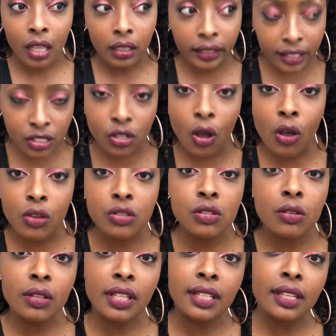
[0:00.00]
let's
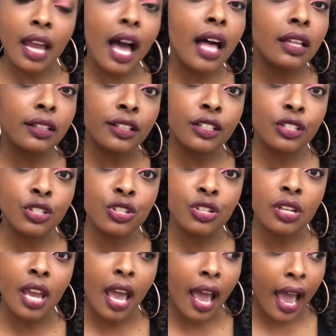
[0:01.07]
also
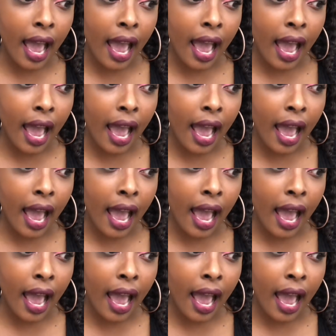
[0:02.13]
acknowledge